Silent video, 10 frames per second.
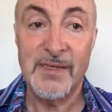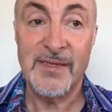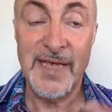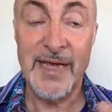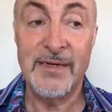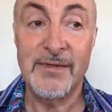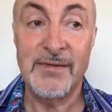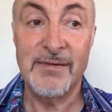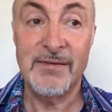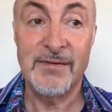then
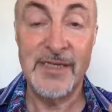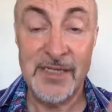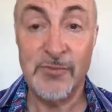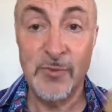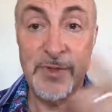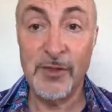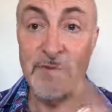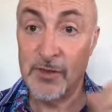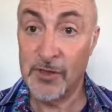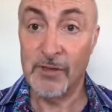this will be
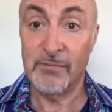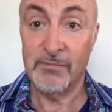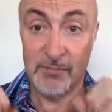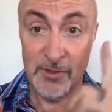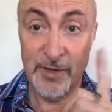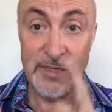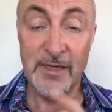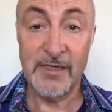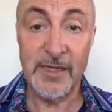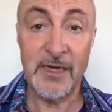useful to you. So I'll get to that in
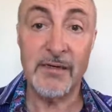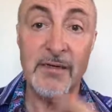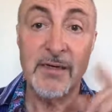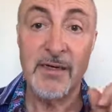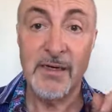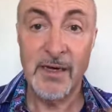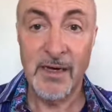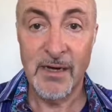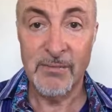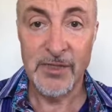a second.
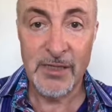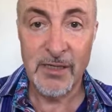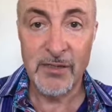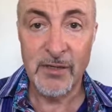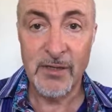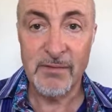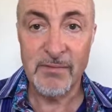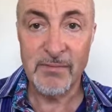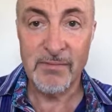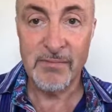Um, just you know, so it
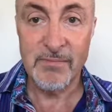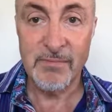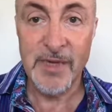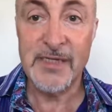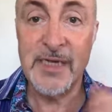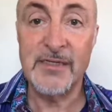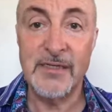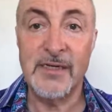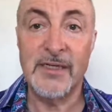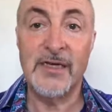makes sense.
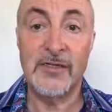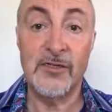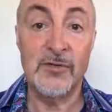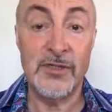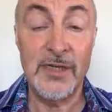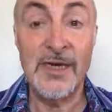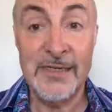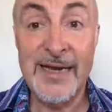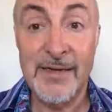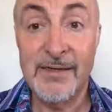Yes, that is exhausting.
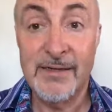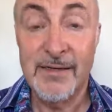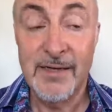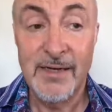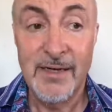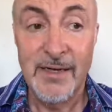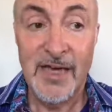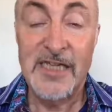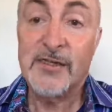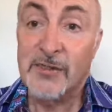Exactly.
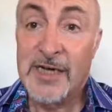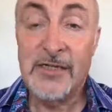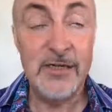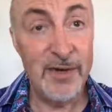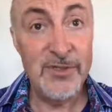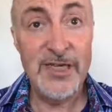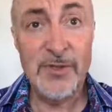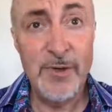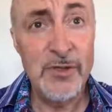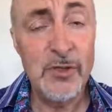It's actually, I would say it's
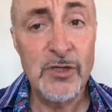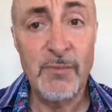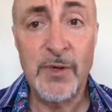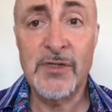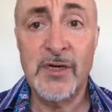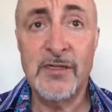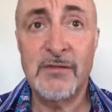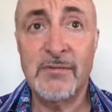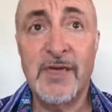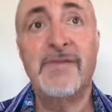probably exhausting on both sides.
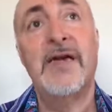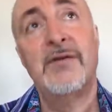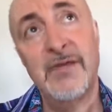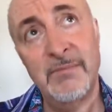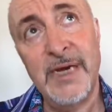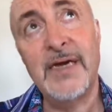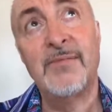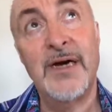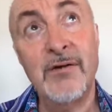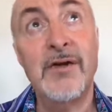In fact, looking back at
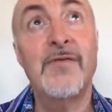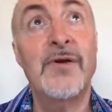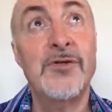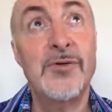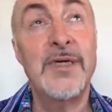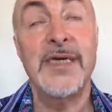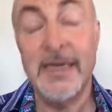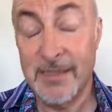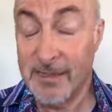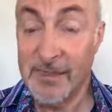my own life when I was doing,
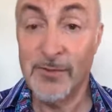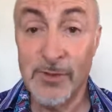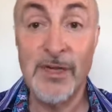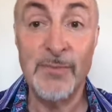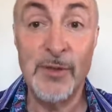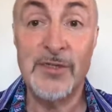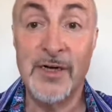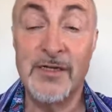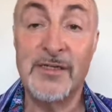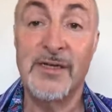yes, it's exhausting on both
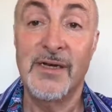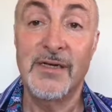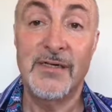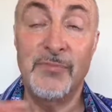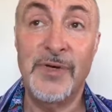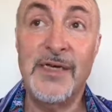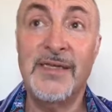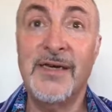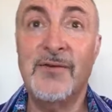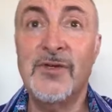sides. To be
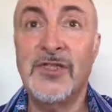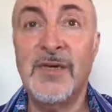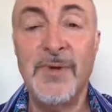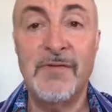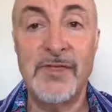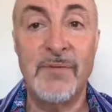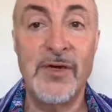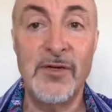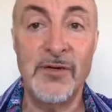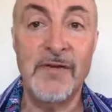the recipient of
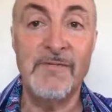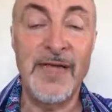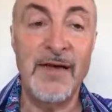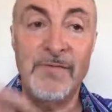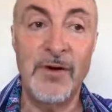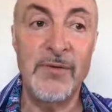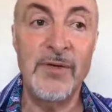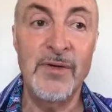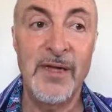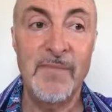somebody looking for that from
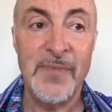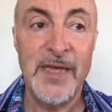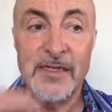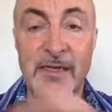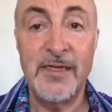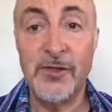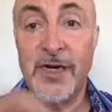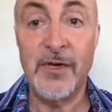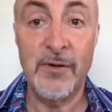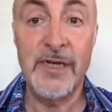you, it's like they're
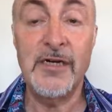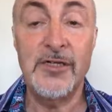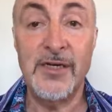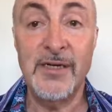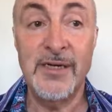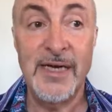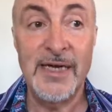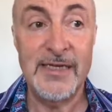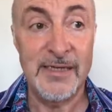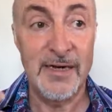draining your own energy
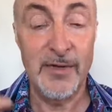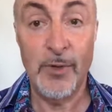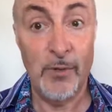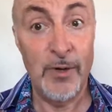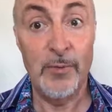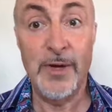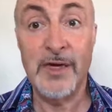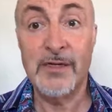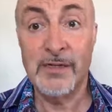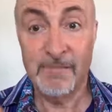it's kind of like you want to run away
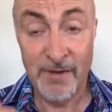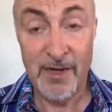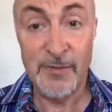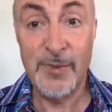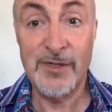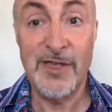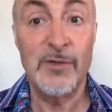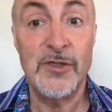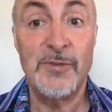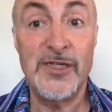fast because
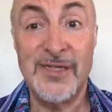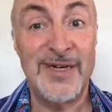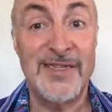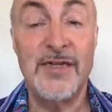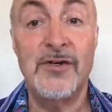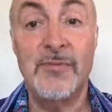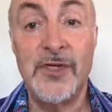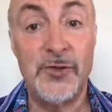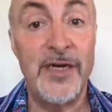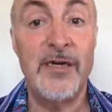otherwise you'll be sucked in and you'll be
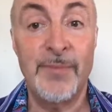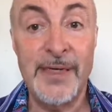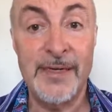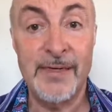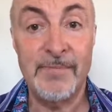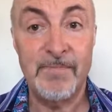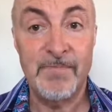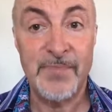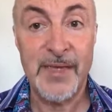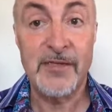drained completely.
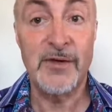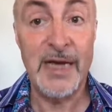So